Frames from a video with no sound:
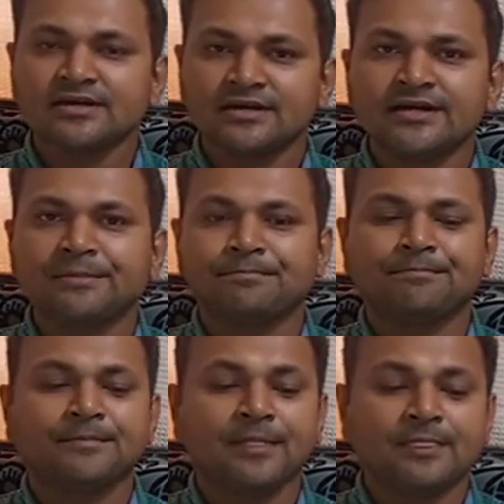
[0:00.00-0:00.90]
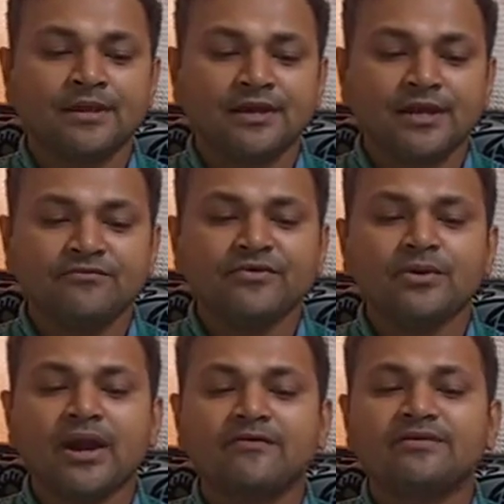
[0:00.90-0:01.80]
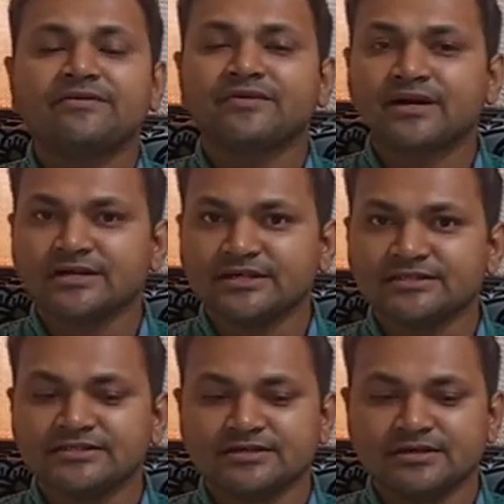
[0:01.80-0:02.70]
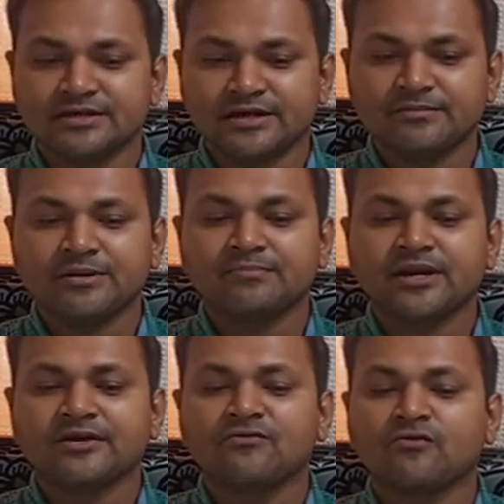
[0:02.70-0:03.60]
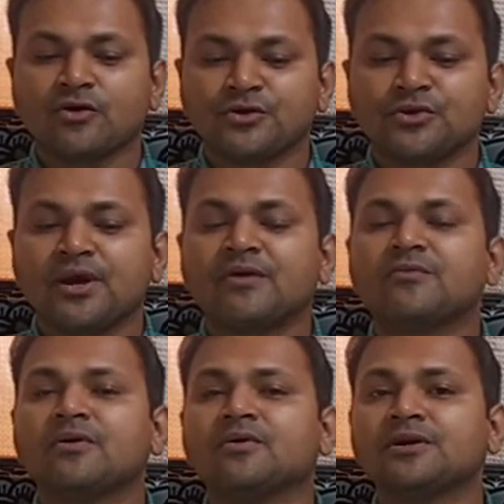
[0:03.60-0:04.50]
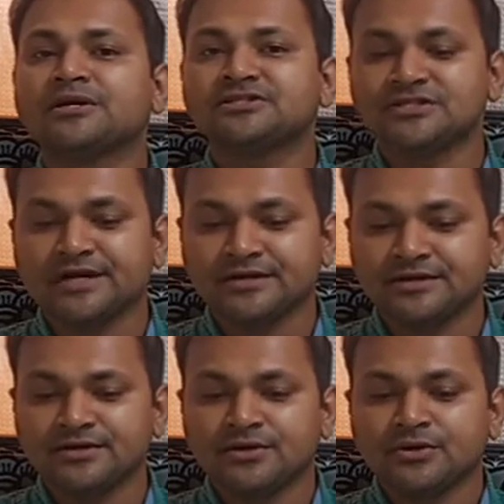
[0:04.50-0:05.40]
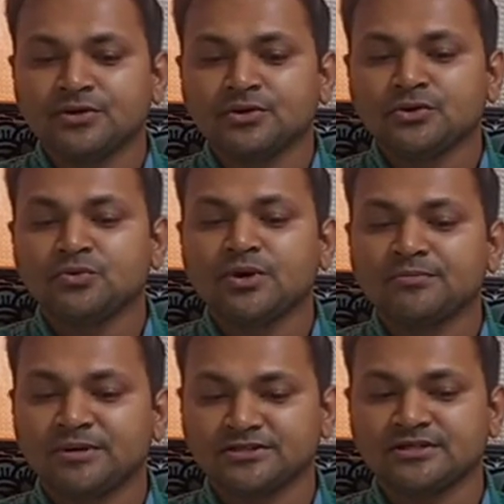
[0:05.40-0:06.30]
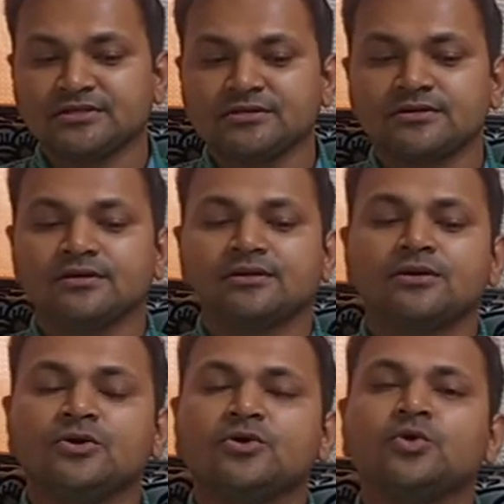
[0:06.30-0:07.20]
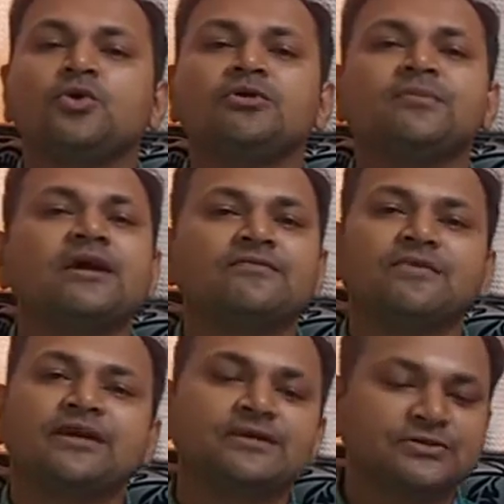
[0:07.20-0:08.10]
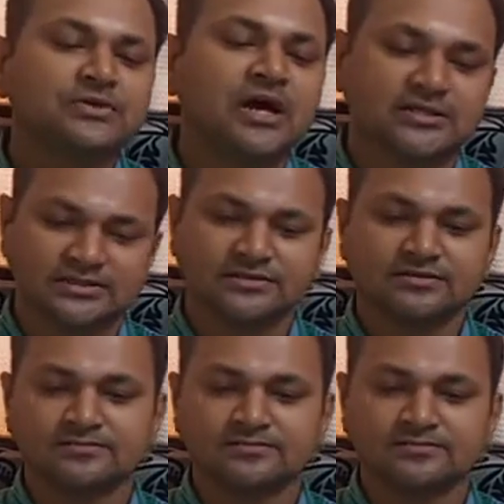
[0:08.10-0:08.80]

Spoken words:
Tip: if you have difficulties remembering what you have already said to one person, don't be afraid to ask.